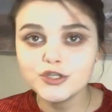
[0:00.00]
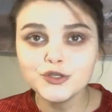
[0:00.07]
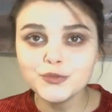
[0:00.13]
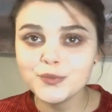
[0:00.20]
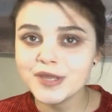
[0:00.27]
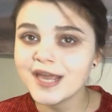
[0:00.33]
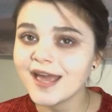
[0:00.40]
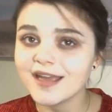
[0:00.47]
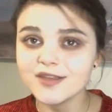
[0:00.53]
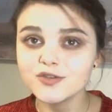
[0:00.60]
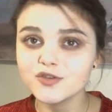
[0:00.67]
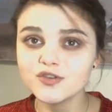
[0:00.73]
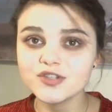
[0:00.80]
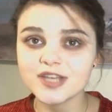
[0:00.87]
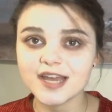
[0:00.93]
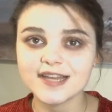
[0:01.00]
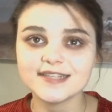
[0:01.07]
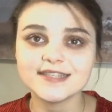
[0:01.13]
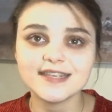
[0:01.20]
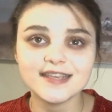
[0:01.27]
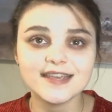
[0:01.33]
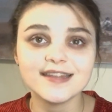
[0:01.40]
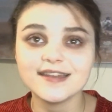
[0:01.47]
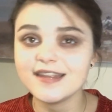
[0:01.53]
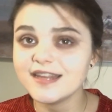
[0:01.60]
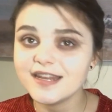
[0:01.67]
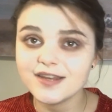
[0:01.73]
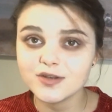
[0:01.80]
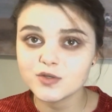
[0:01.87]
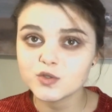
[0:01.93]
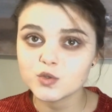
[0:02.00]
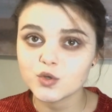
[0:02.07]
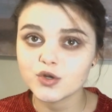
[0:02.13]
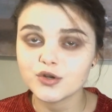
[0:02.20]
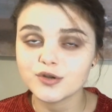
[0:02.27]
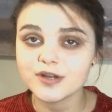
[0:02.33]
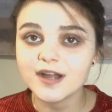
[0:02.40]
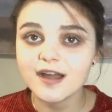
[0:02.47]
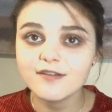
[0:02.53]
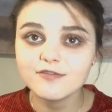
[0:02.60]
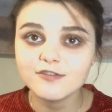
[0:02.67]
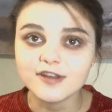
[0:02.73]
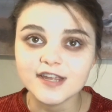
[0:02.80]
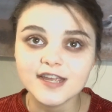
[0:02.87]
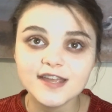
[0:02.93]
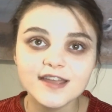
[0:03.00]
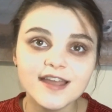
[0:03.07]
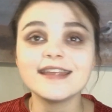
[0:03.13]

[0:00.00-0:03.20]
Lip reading: you be exercising in eating disorder recovery?